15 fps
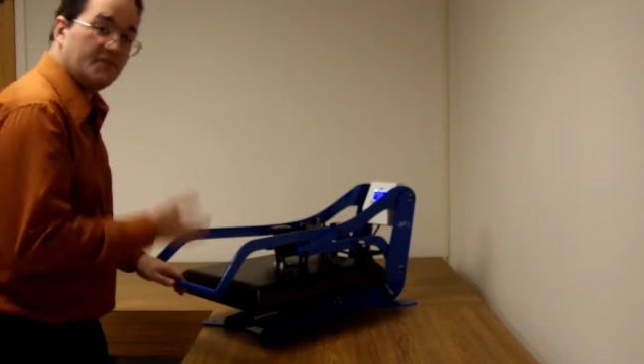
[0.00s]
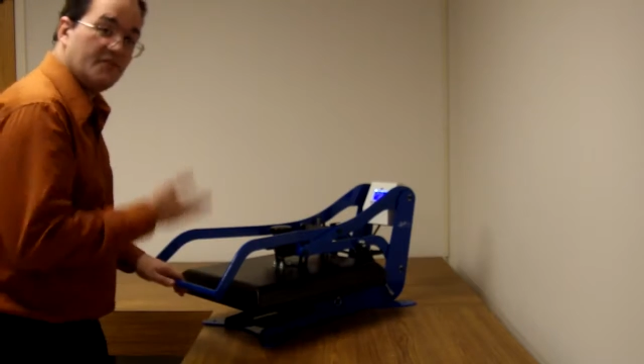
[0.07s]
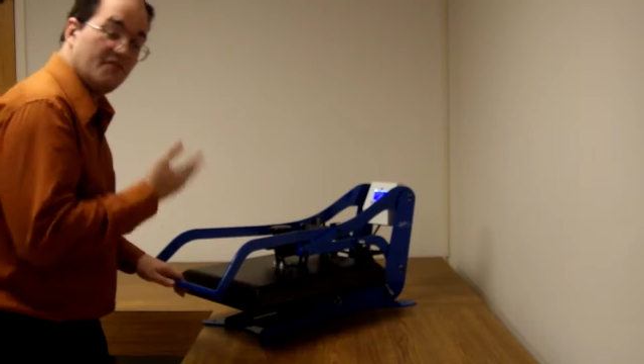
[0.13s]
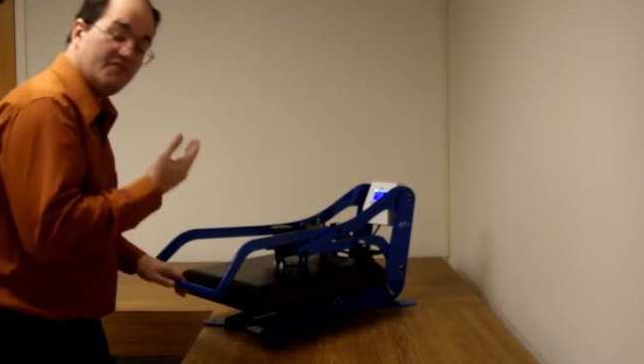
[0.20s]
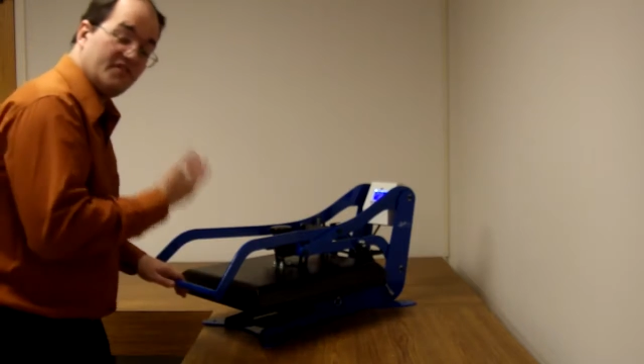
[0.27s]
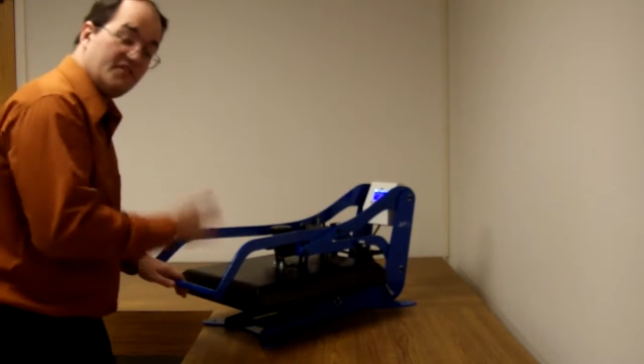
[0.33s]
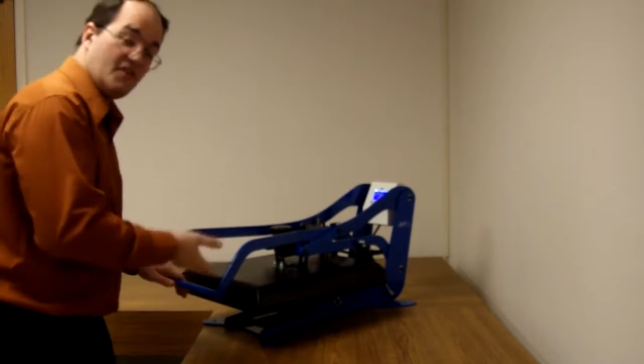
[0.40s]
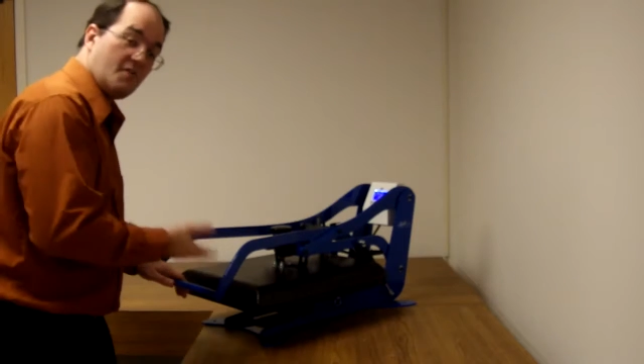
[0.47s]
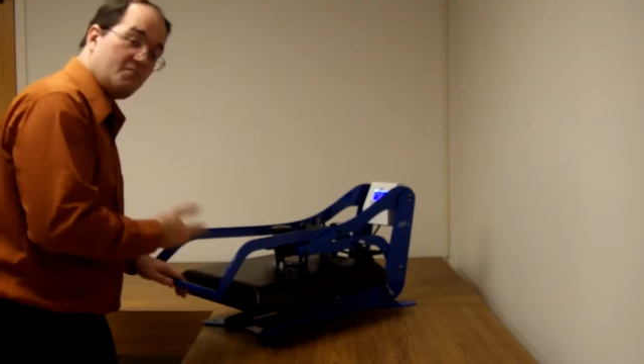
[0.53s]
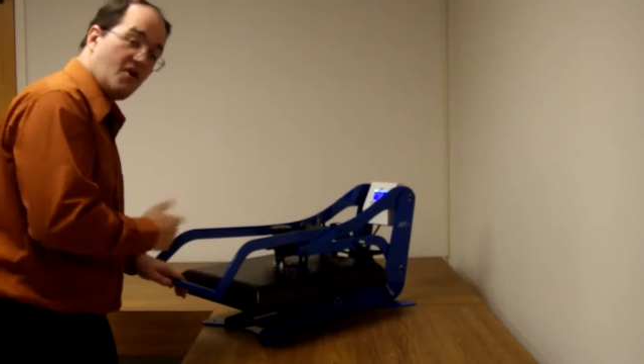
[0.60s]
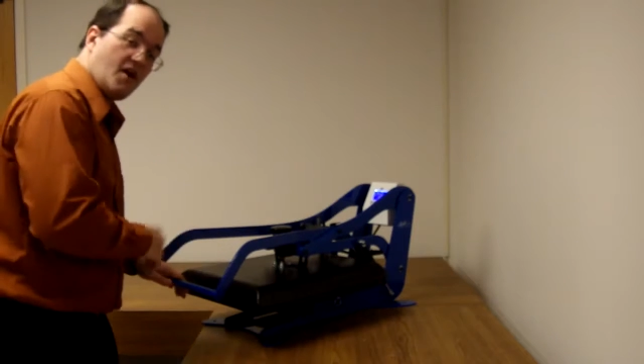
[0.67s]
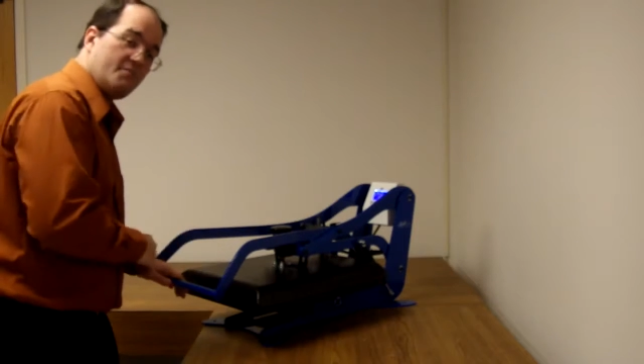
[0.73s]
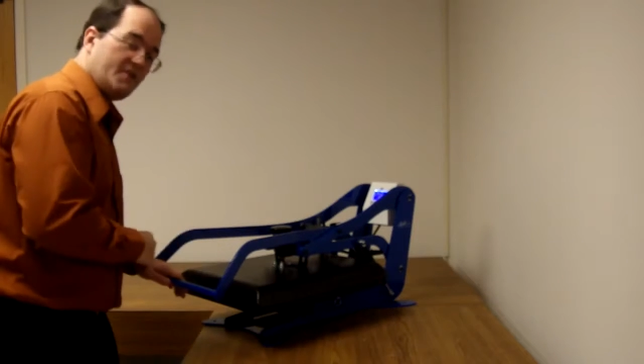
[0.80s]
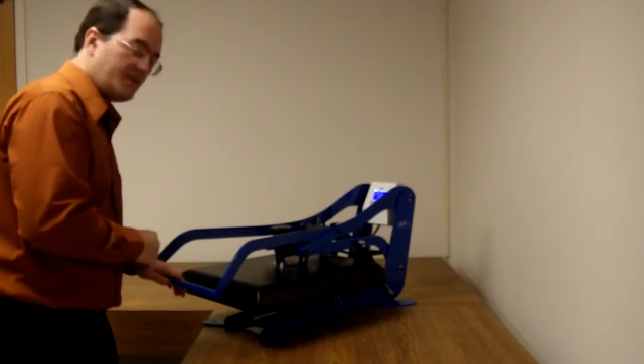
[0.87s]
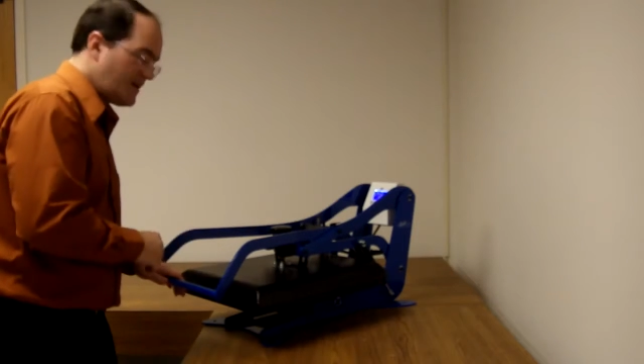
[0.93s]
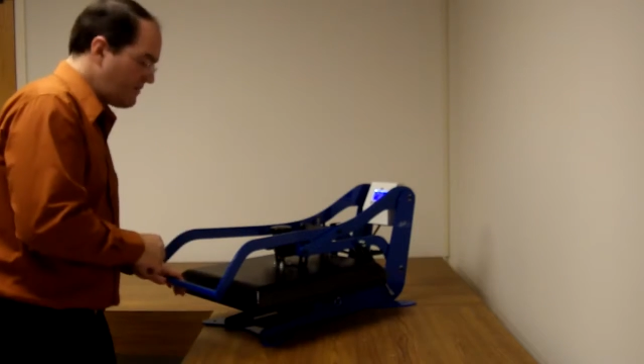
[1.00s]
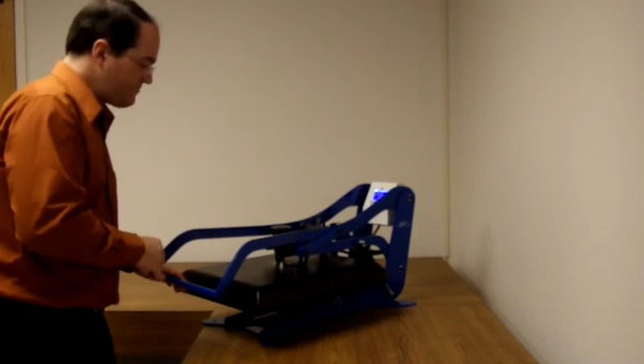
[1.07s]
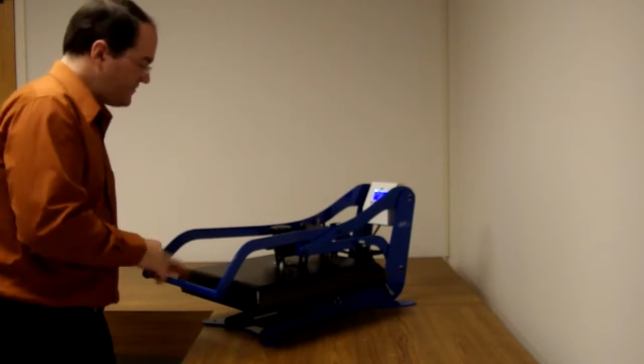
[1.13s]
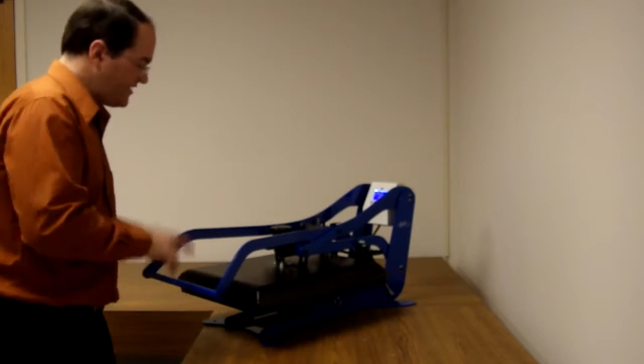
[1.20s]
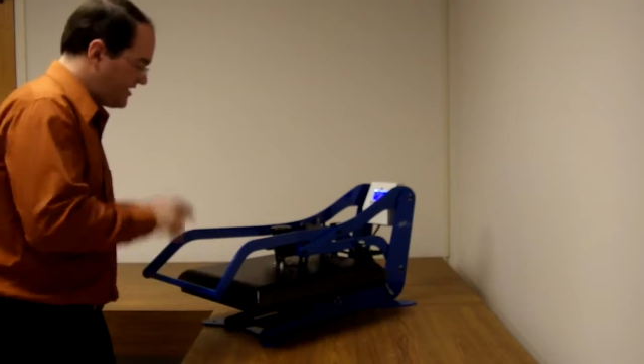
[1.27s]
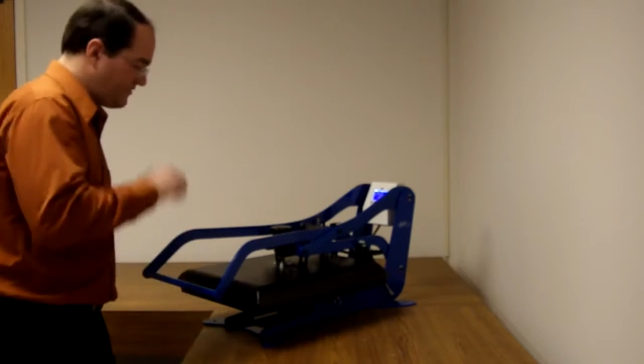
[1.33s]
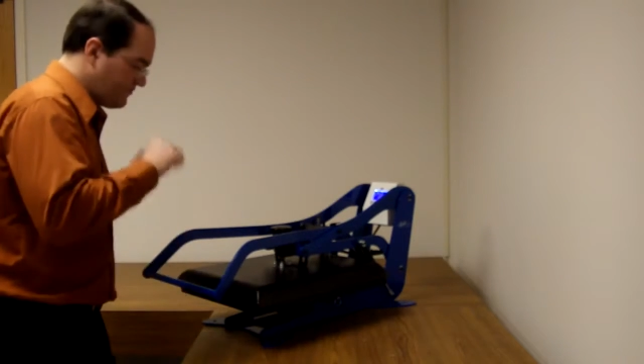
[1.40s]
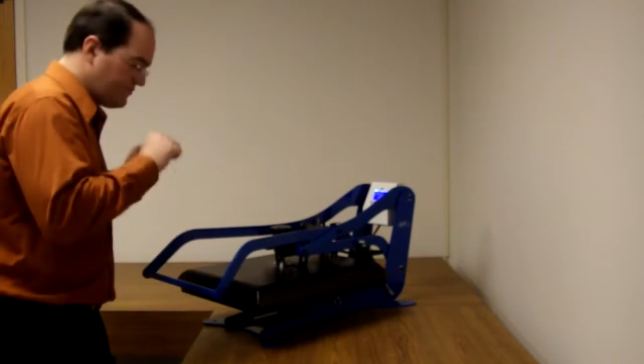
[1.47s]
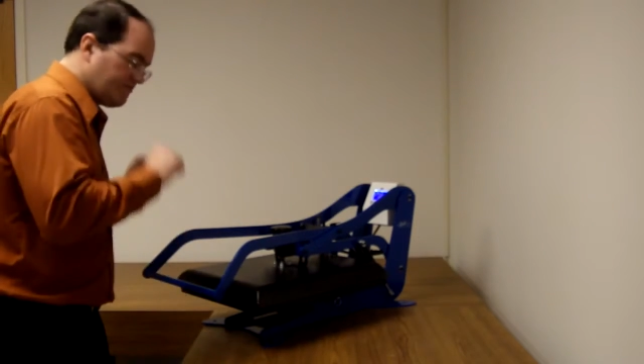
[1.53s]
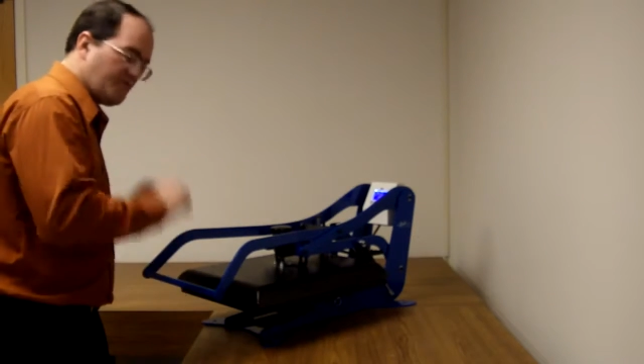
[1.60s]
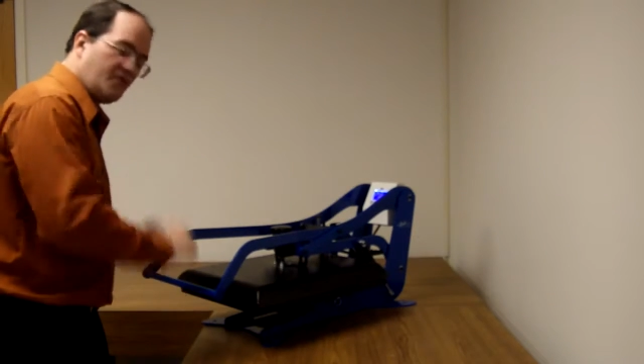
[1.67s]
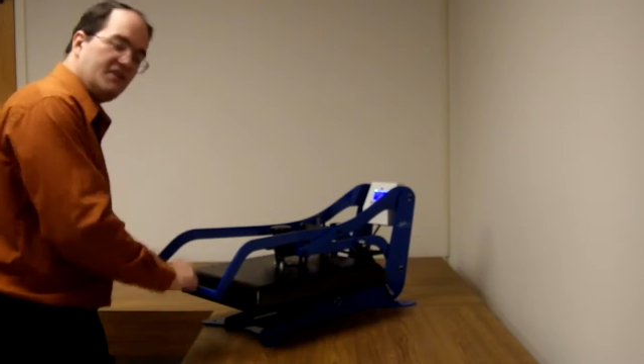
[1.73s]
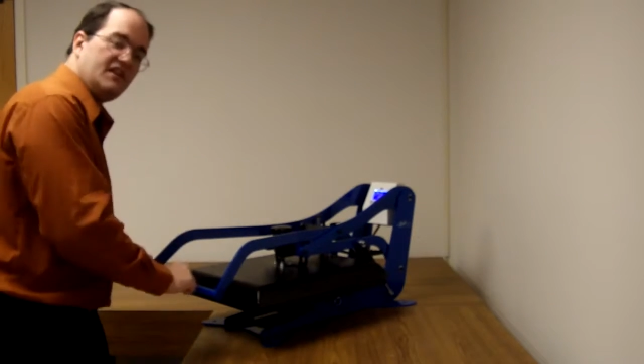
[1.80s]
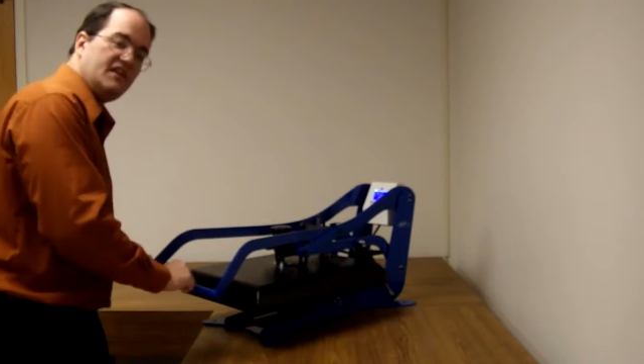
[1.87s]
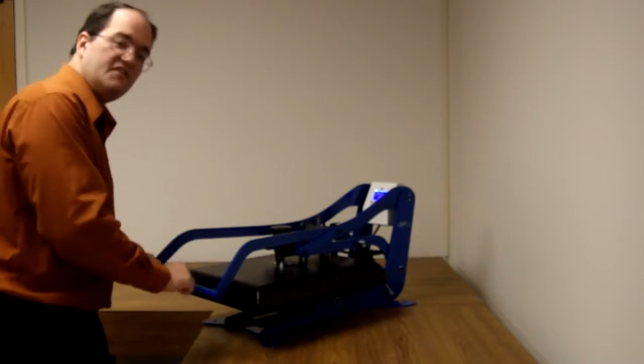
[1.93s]
So if it's not popping up and it was
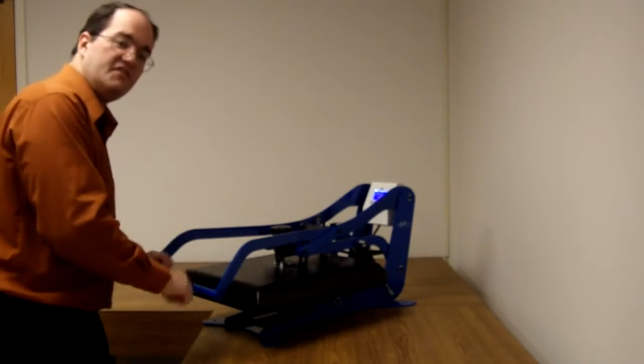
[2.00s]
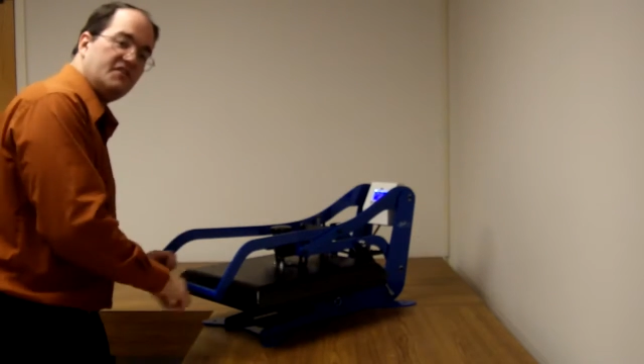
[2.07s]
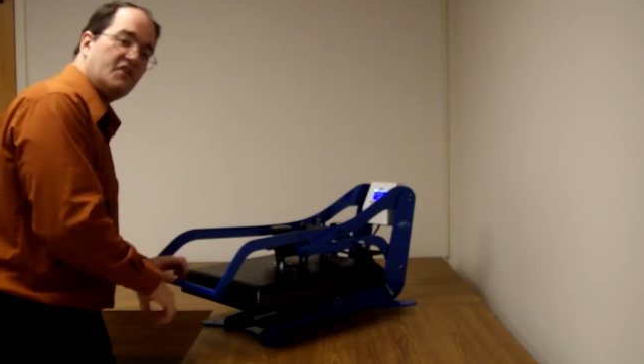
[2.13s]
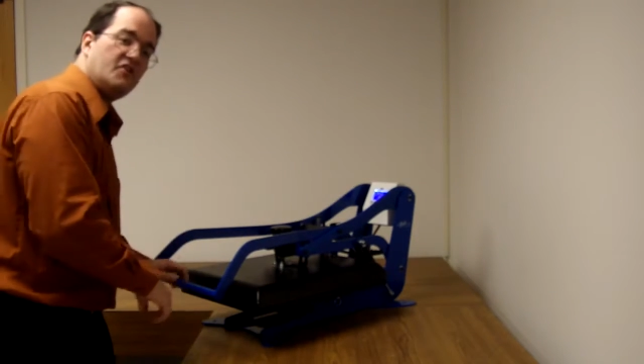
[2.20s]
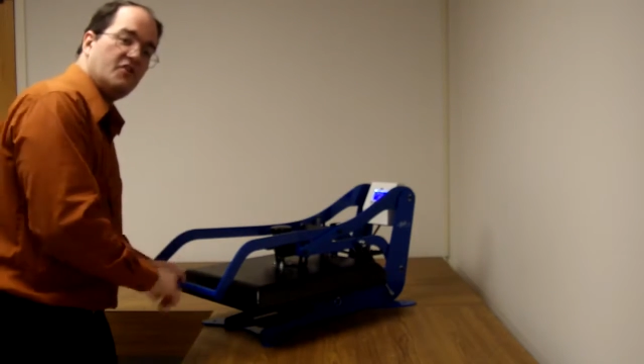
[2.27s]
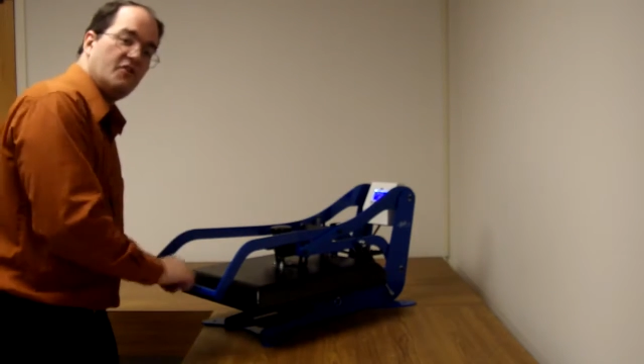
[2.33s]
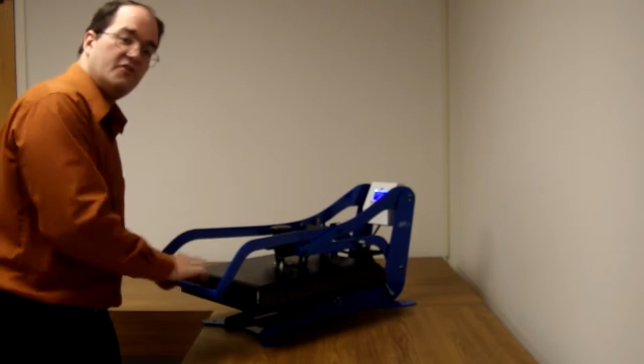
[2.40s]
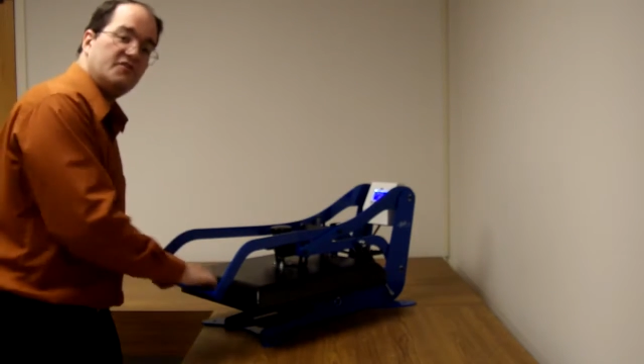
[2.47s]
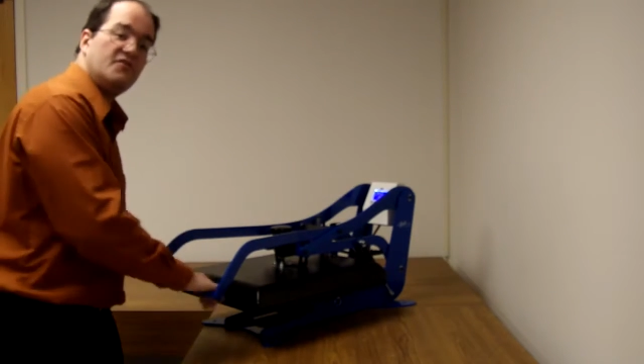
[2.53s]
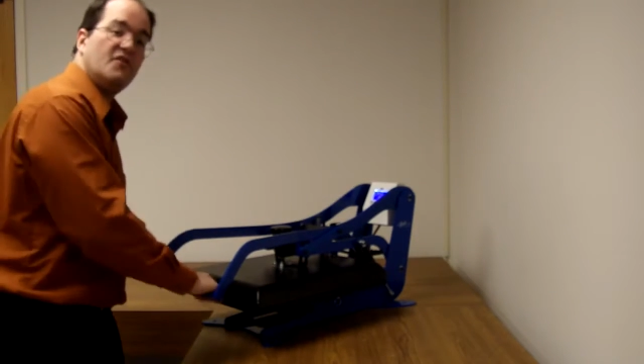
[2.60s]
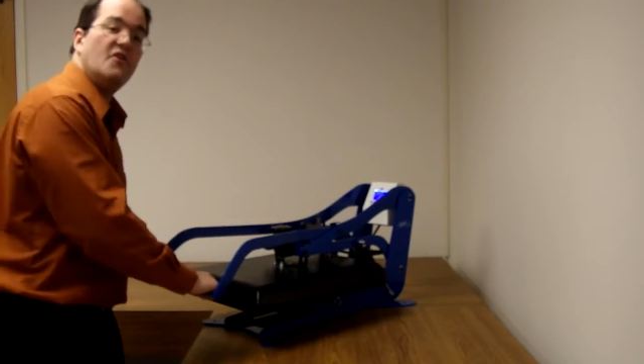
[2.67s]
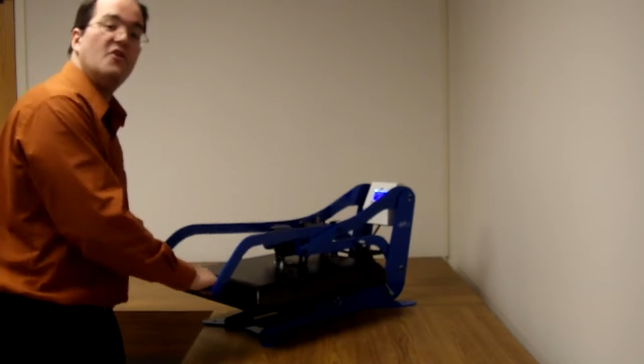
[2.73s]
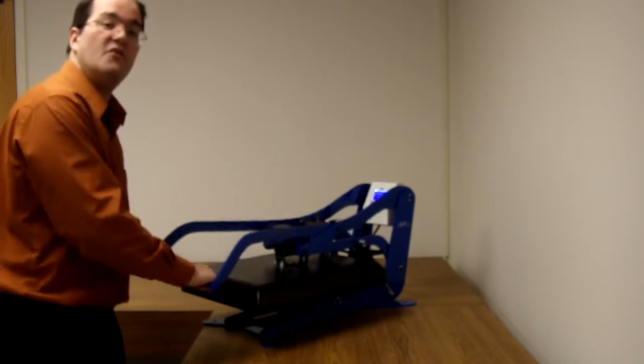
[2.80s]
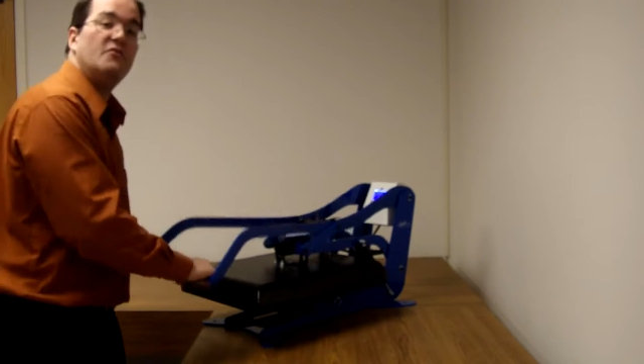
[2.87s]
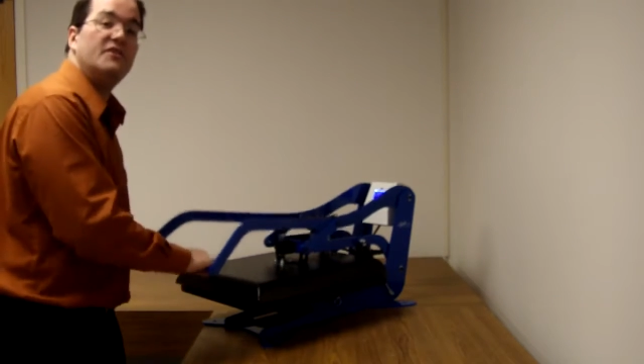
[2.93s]
very easy to close,